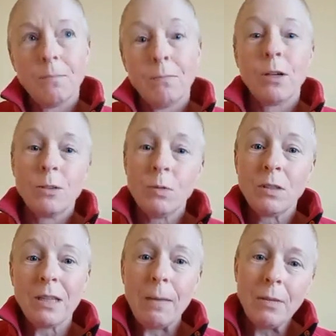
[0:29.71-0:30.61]
Because
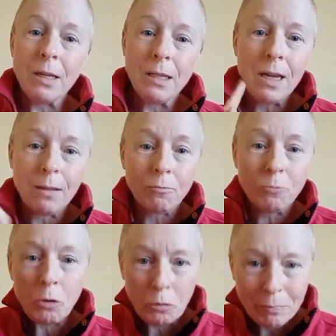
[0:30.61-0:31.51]
what's happening in the other
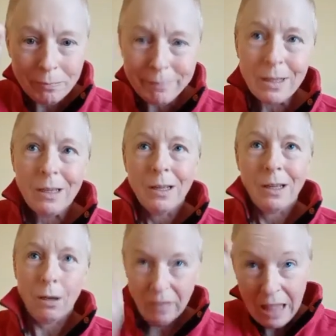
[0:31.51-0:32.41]
room
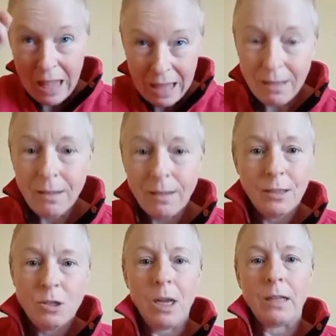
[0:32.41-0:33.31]
over there
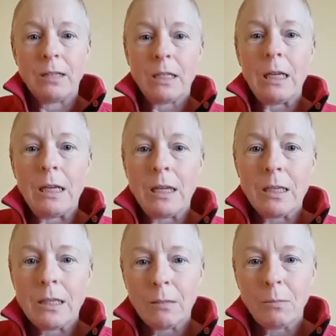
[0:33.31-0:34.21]
that you can't see
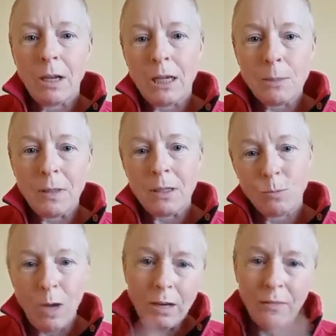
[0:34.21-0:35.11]
is that my husband is
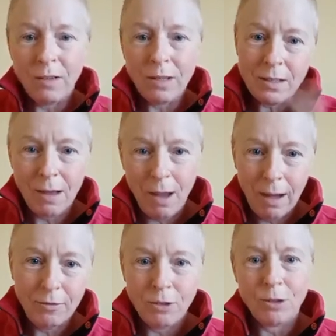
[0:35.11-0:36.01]
waiting for this
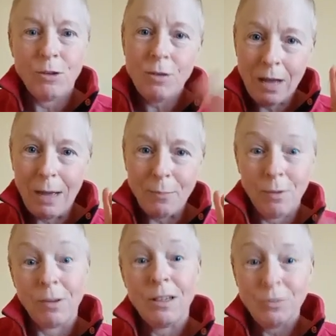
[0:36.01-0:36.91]
live to turn up
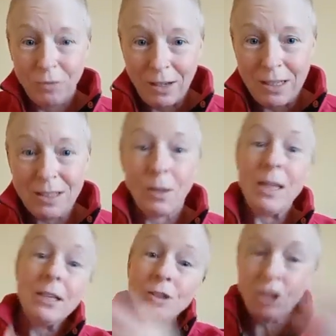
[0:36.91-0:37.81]
on his feed so he
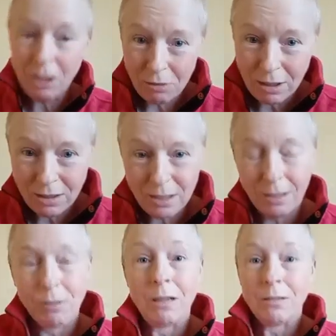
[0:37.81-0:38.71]
can share it
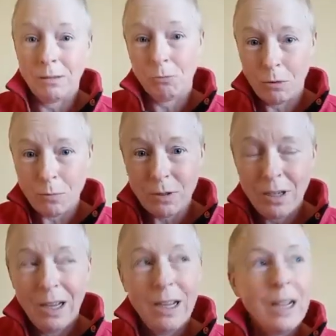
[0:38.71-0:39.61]
into groups.
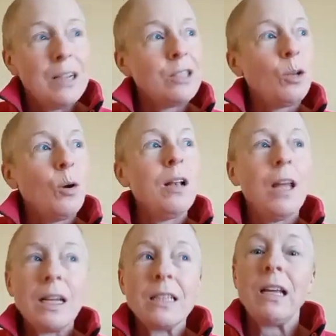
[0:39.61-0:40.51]
And so I
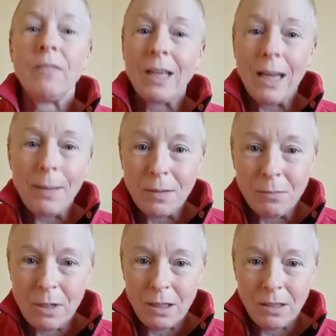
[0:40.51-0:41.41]
like to have a couple
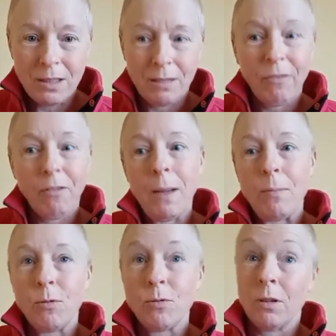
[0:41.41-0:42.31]
of minutes for
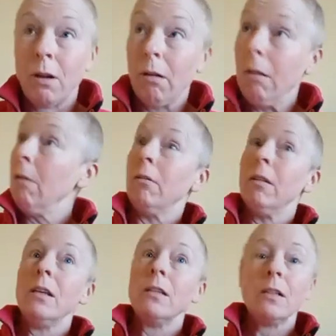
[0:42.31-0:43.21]
people to go, oh,
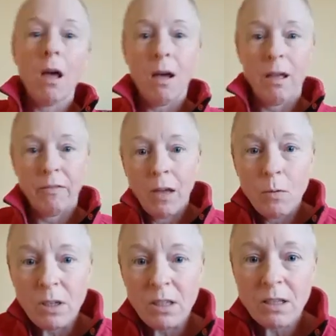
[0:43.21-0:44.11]
there's a live, I
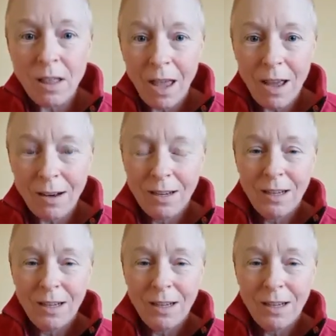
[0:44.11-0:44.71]
want to see that.